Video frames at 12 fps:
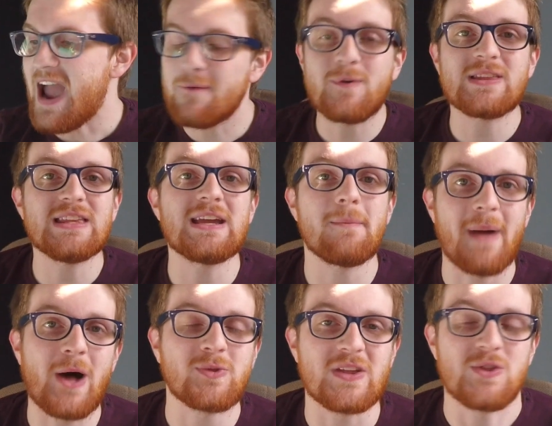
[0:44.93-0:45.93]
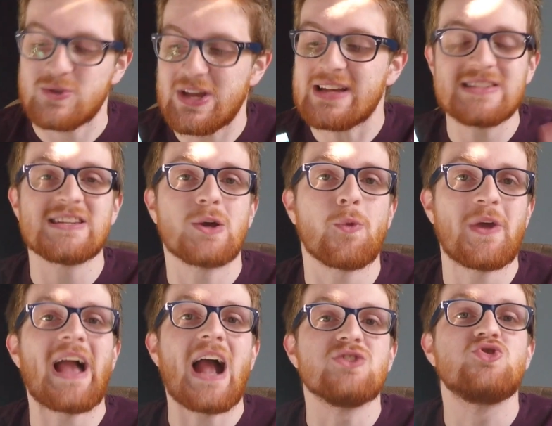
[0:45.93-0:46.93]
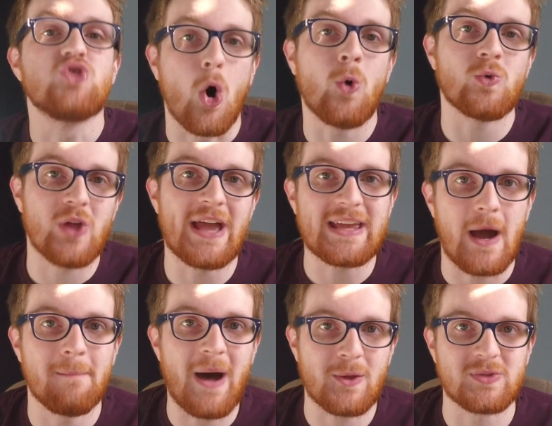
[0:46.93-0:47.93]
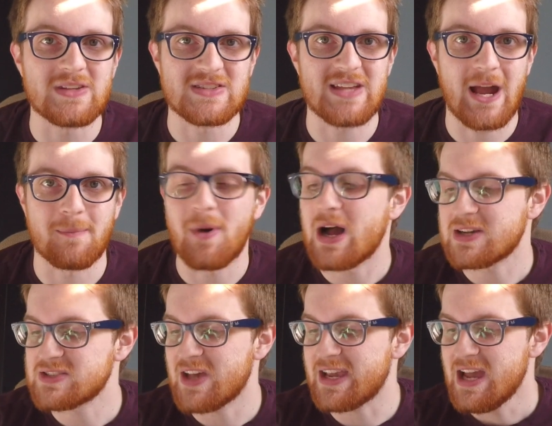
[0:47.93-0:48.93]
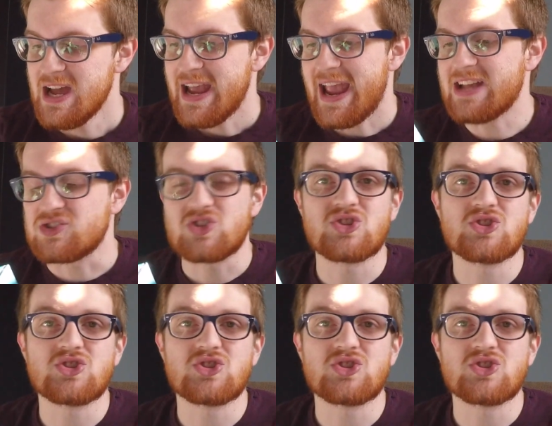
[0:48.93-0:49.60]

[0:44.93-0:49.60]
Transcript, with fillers: everything about this, there's not a single thing I don't like about this deck box. Like, it's